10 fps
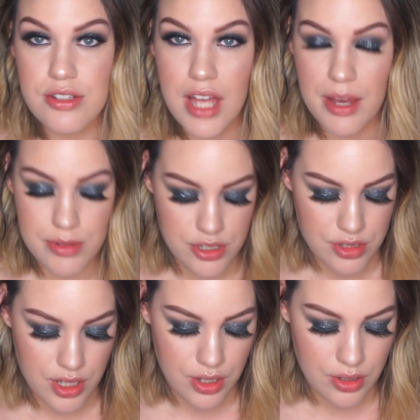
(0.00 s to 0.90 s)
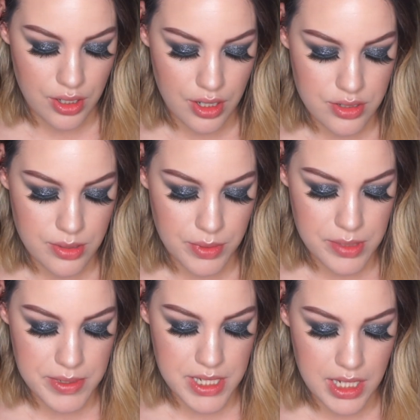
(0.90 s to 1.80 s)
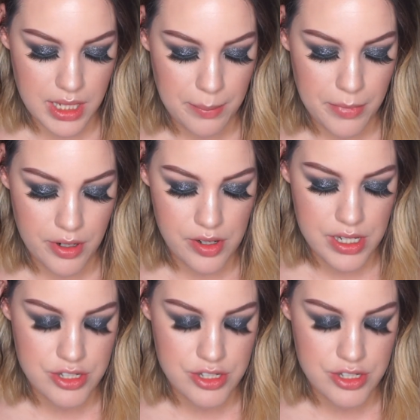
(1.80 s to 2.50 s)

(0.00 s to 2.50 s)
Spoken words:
that I was using earlier. So I'm going to be taking that Mercury